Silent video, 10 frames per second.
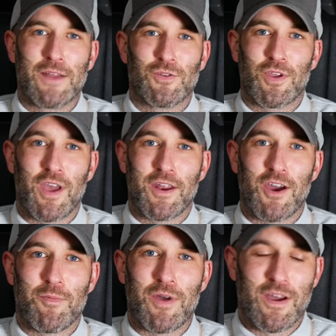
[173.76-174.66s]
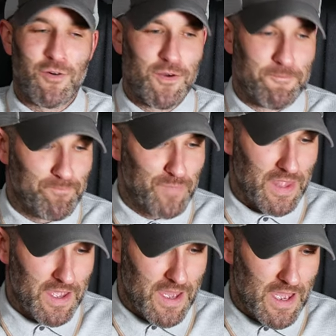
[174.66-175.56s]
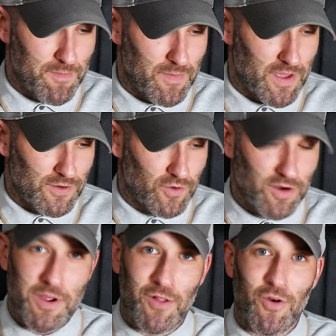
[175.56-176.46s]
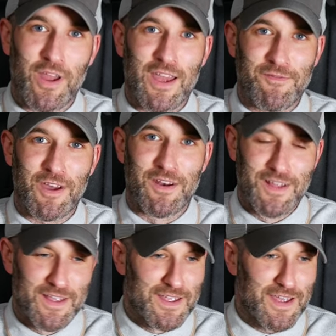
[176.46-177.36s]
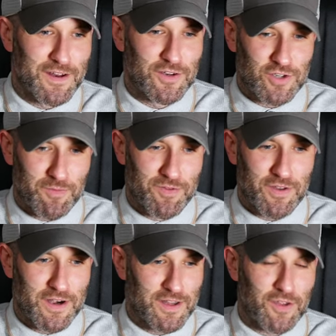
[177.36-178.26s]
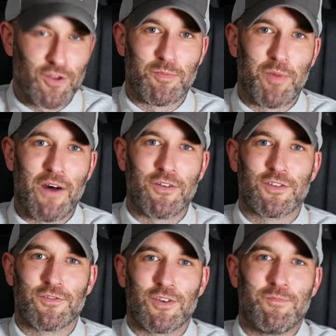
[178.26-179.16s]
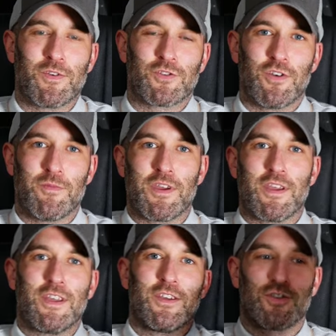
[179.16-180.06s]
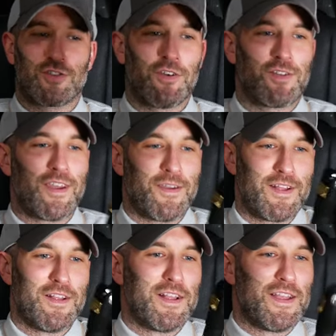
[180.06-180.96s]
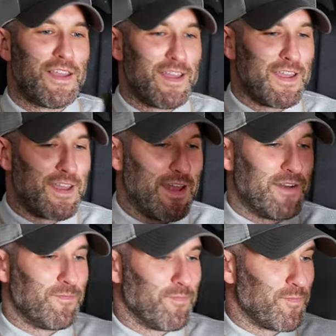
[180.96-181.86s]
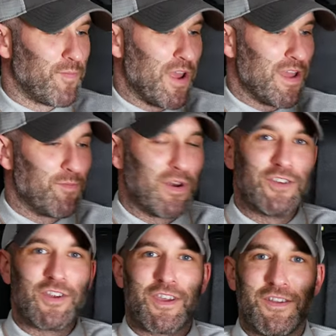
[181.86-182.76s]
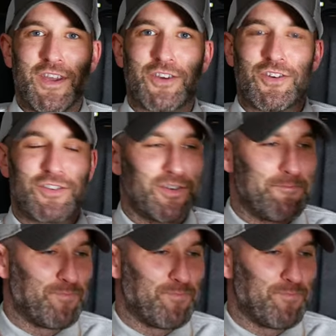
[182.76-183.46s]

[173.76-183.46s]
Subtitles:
to carry up a hill. It's going to be a lot heavier. I need a good balance of something that's going to be sturdy in pretty breezy conditions,